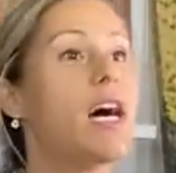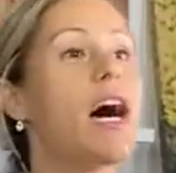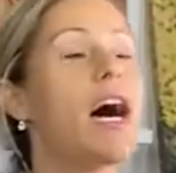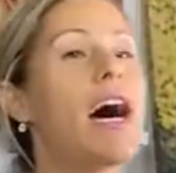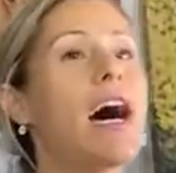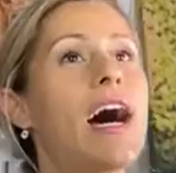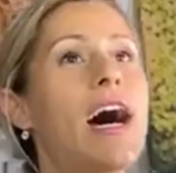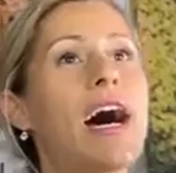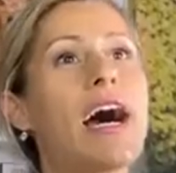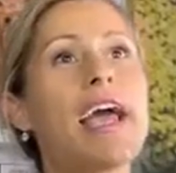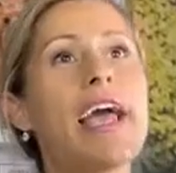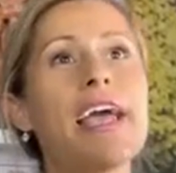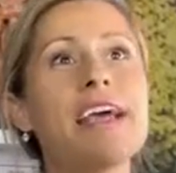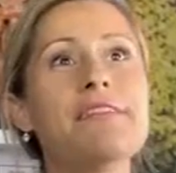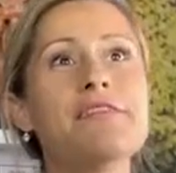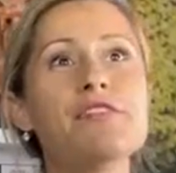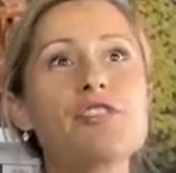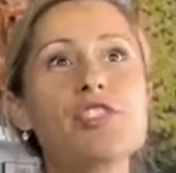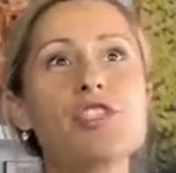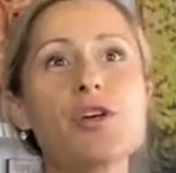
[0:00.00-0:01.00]

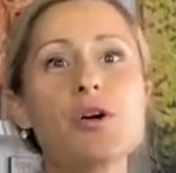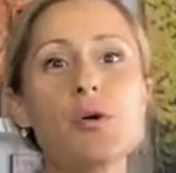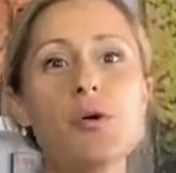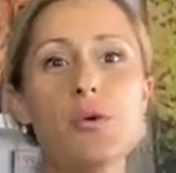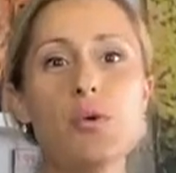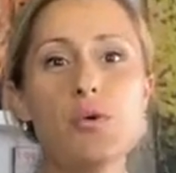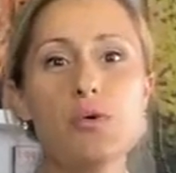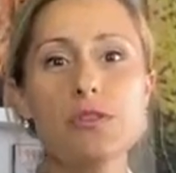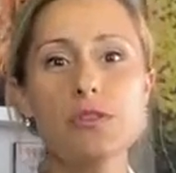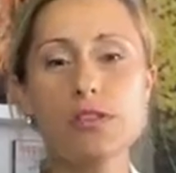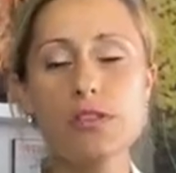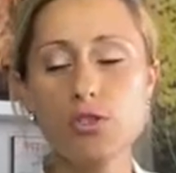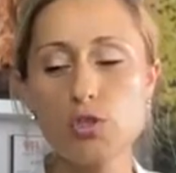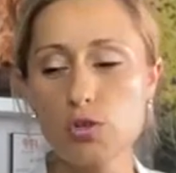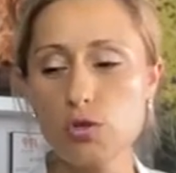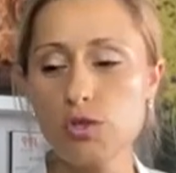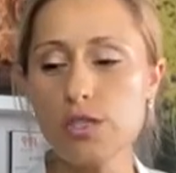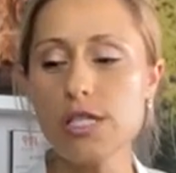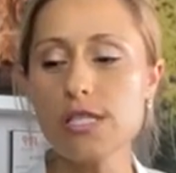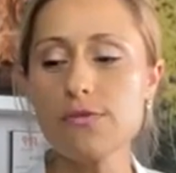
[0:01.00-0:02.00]
And so the
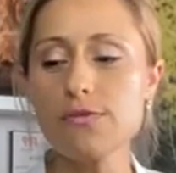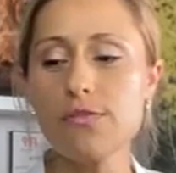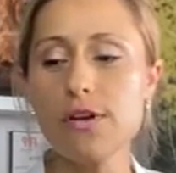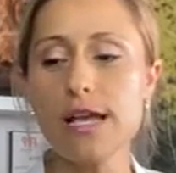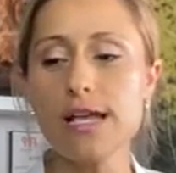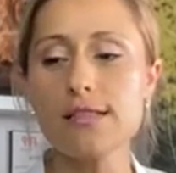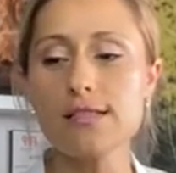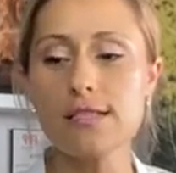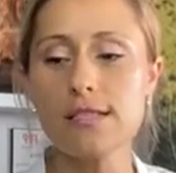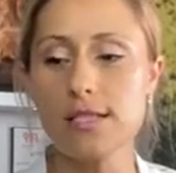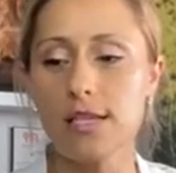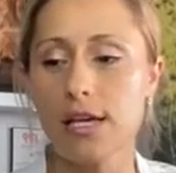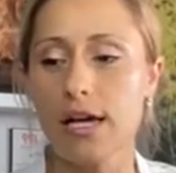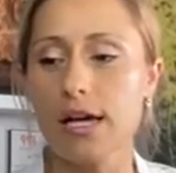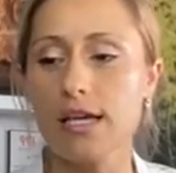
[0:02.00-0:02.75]
truth is, friends,